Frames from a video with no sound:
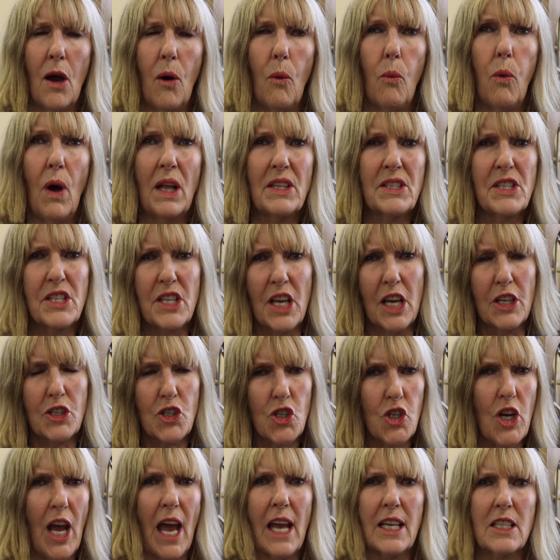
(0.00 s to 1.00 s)
ones that
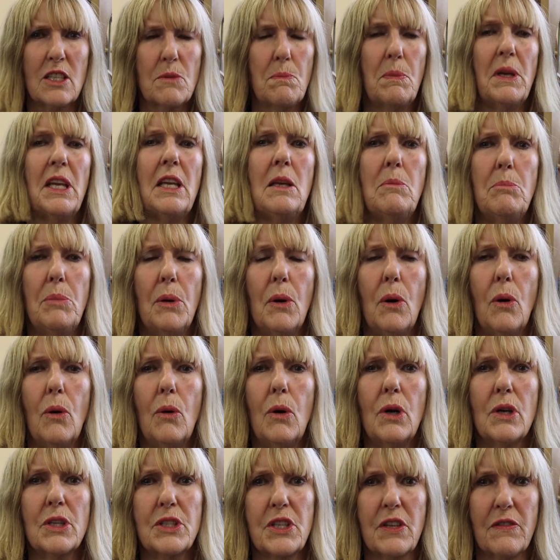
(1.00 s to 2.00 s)
attract
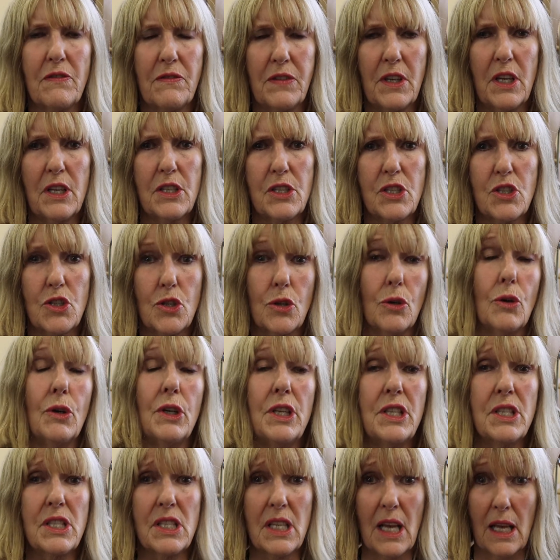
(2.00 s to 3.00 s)
people as a first
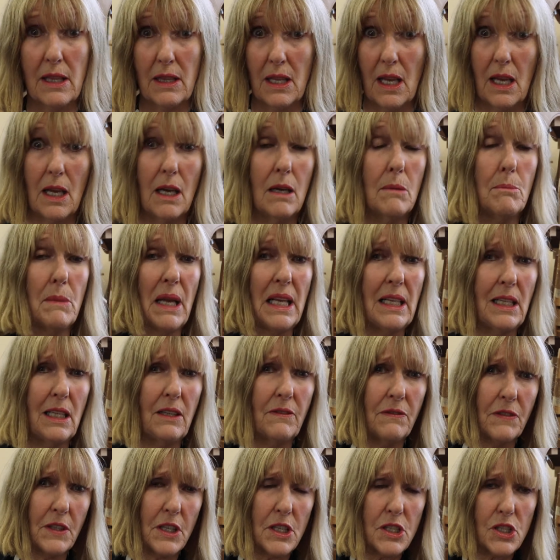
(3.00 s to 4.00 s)
choice, and they are mainly
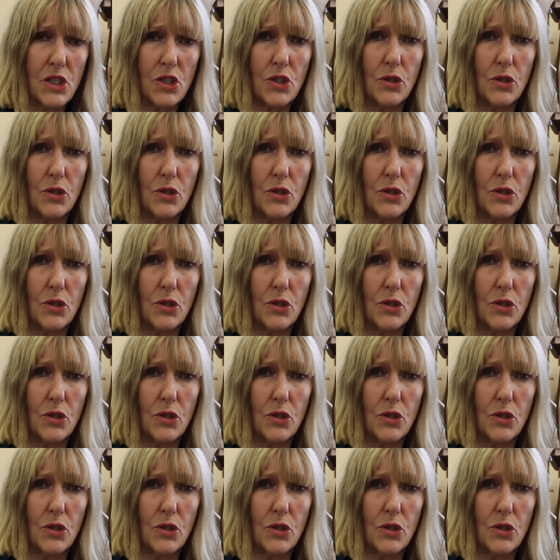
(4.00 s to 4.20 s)
first